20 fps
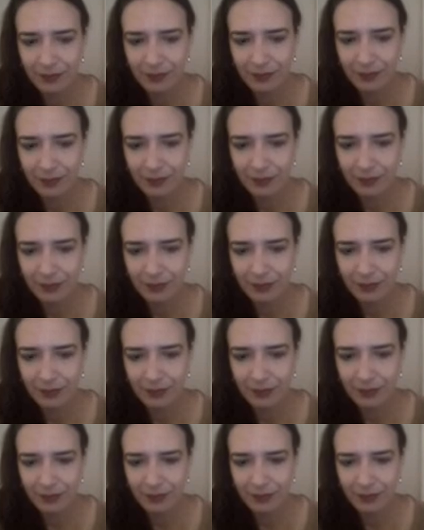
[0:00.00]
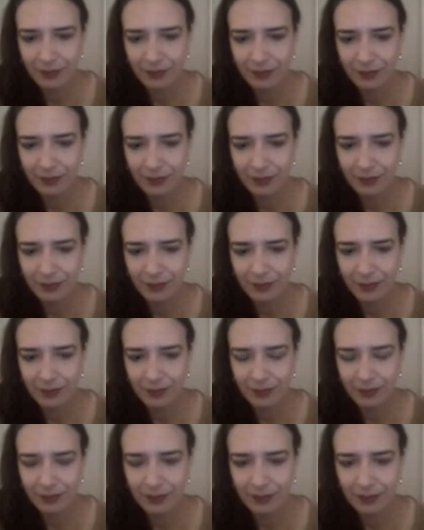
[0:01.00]

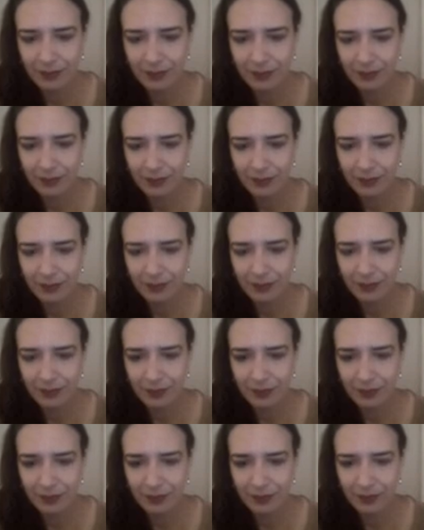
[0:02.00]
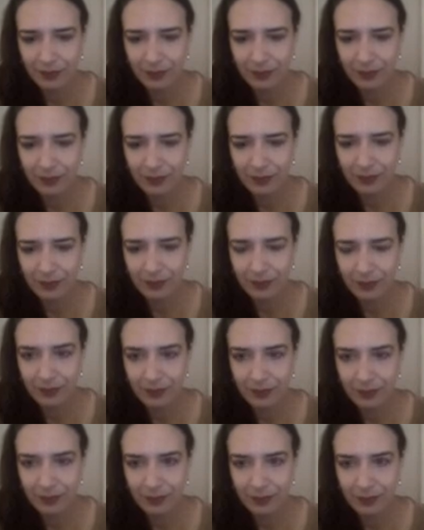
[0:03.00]

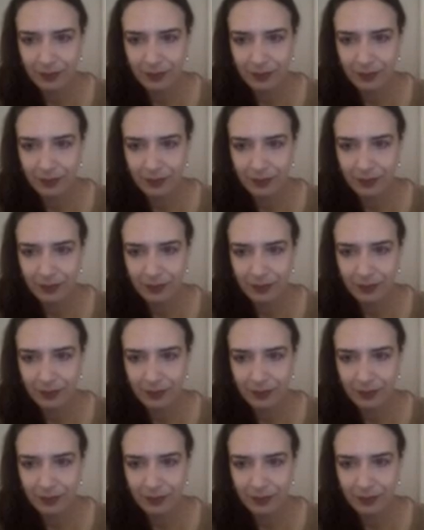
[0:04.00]
(not speaking)